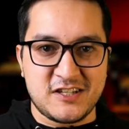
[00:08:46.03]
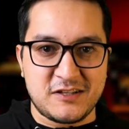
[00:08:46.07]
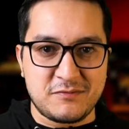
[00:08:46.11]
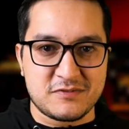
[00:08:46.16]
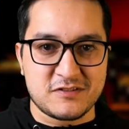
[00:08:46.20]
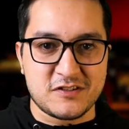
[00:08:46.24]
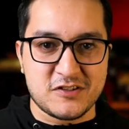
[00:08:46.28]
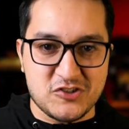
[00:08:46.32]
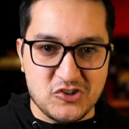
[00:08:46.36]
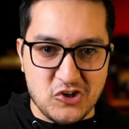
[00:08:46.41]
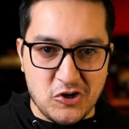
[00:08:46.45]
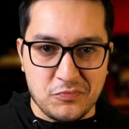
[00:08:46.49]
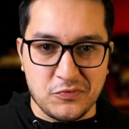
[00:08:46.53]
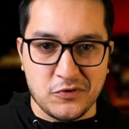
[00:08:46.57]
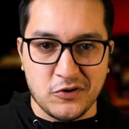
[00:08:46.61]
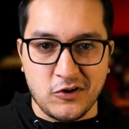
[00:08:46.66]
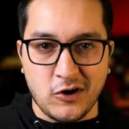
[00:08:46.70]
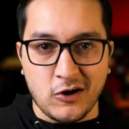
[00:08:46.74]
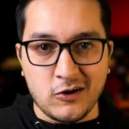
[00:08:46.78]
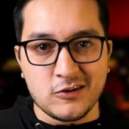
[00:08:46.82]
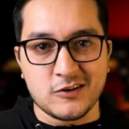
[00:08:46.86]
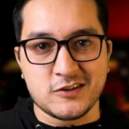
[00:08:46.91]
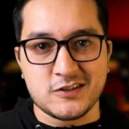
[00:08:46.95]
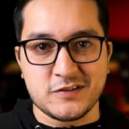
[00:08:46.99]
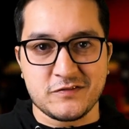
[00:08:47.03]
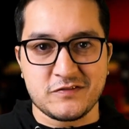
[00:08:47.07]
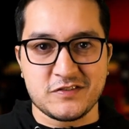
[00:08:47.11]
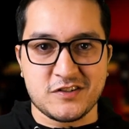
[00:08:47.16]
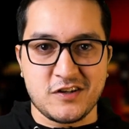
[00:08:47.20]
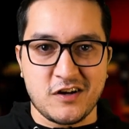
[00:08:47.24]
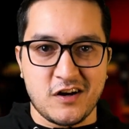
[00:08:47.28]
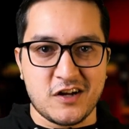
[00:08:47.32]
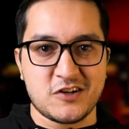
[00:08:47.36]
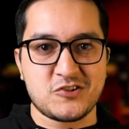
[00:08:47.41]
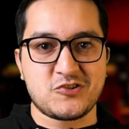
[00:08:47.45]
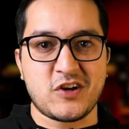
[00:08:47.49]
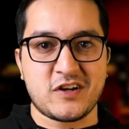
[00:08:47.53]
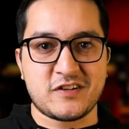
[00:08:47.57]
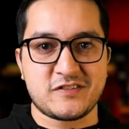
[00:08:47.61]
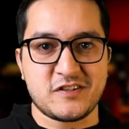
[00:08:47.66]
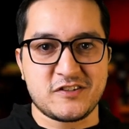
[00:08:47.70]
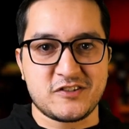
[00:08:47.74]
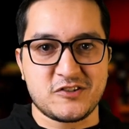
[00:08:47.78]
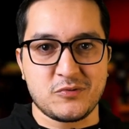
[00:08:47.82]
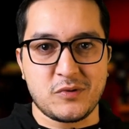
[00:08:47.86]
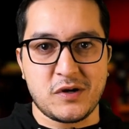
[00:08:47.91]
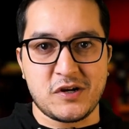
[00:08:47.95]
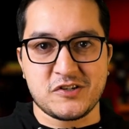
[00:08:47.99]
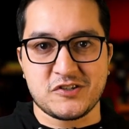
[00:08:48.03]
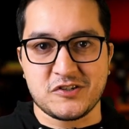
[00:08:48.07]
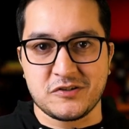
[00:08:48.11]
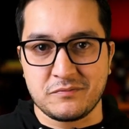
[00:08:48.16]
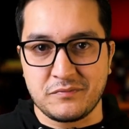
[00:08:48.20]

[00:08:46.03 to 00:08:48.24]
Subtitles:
He's going to show up regardless of his contract situation.